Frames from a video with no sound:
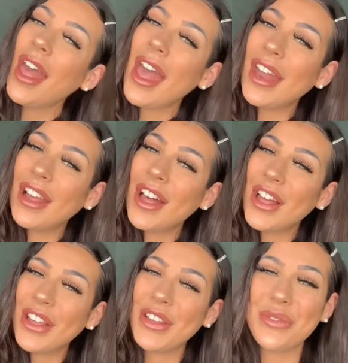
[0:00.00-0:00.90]

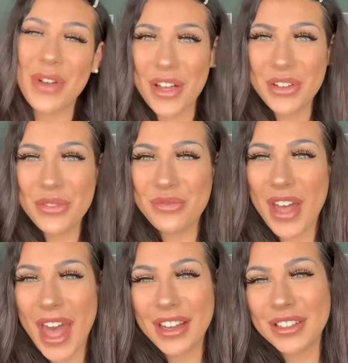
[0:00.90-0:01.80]
Hello, welcome
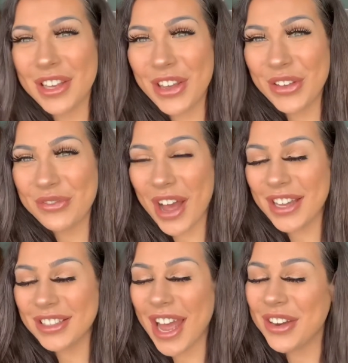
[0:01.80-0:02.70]
back to my
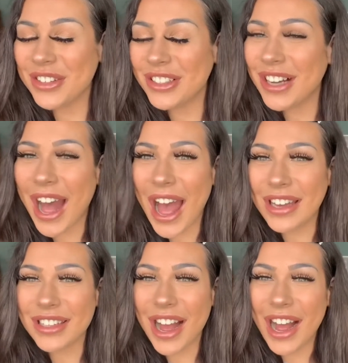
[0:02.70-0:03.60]
channel,
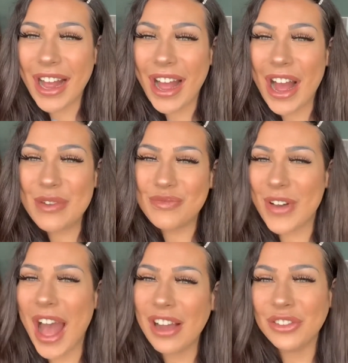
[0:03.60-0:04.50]
and I am
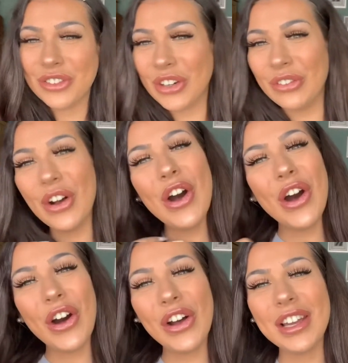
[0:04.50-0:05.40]
back from
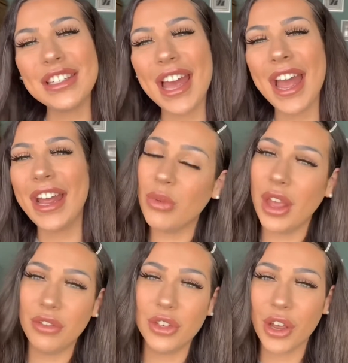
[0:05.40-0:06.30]
holiday.
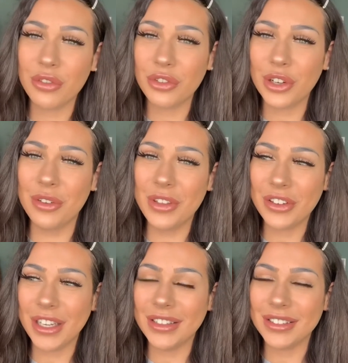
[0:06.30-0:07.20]
If you don't follow me
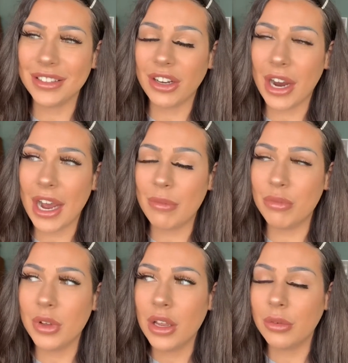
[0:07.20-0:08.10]
on
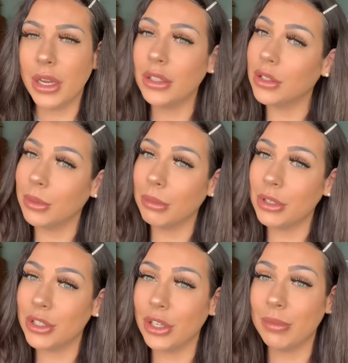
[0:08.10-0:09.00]
Instagram, which you probably
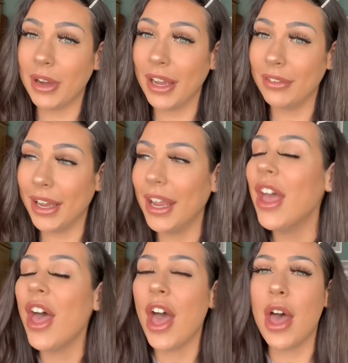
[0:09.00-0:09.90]
should, but anyway,
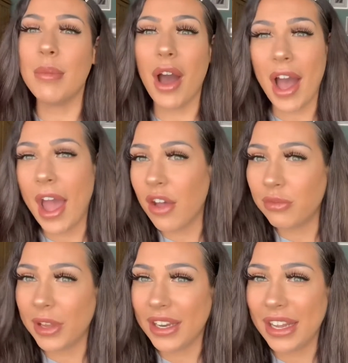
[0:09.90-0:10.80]
I have
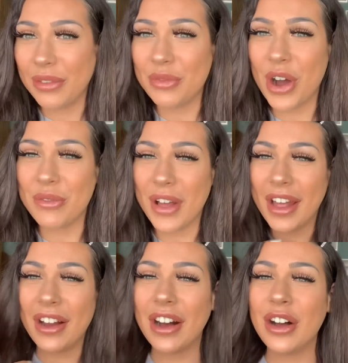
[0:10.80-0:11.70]
been in
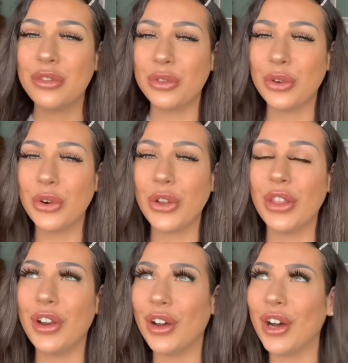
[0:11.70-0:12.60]
Marbella for
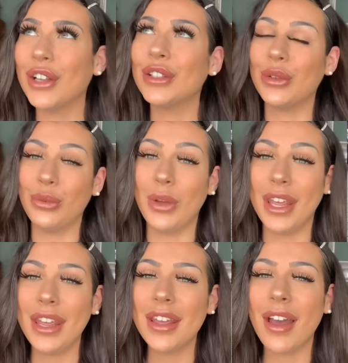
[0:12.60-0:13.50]
the last week.